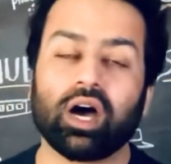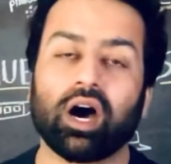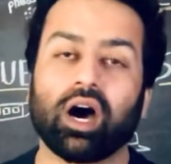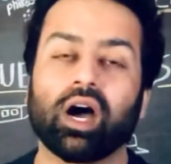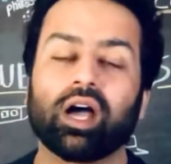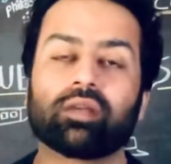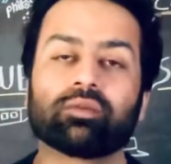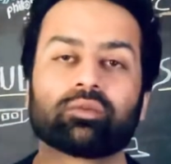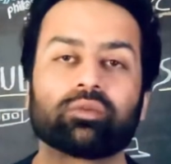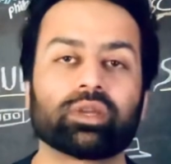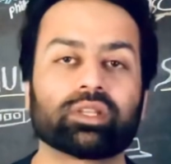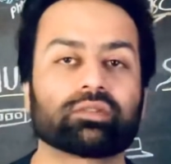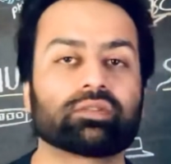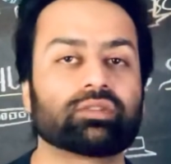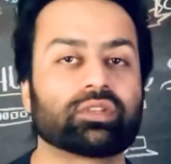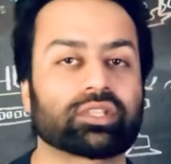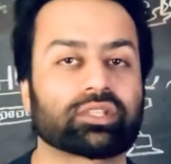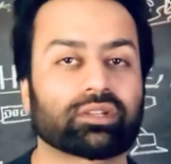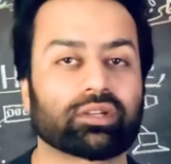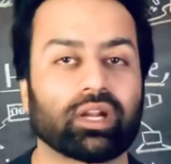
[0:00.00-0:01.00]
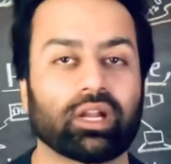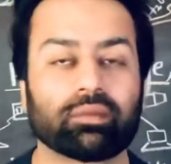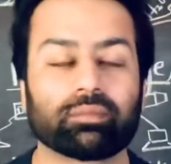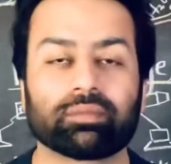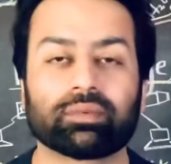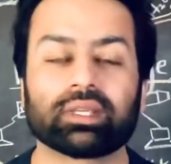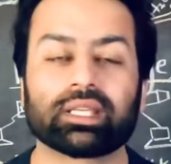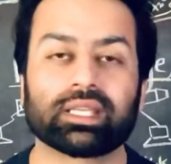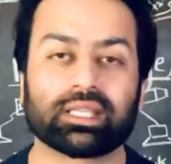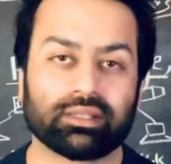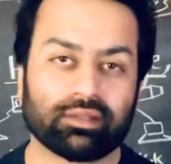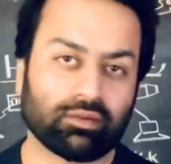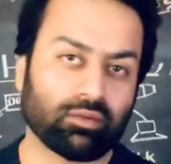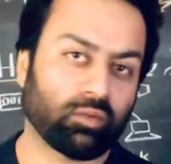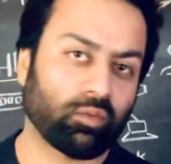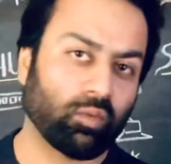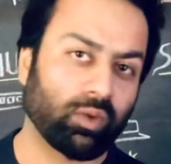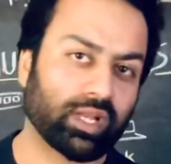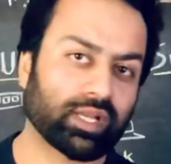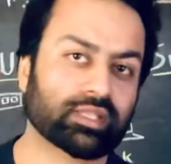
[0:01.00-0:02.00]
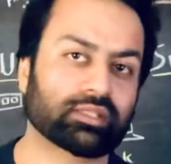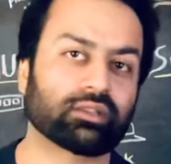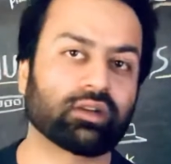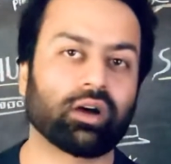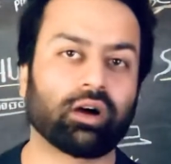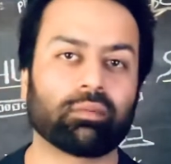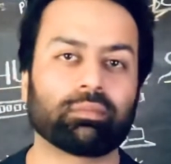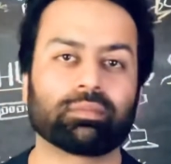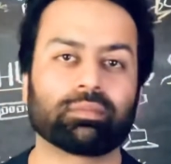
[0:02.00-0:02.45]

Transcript: I'm going to describe what is hub,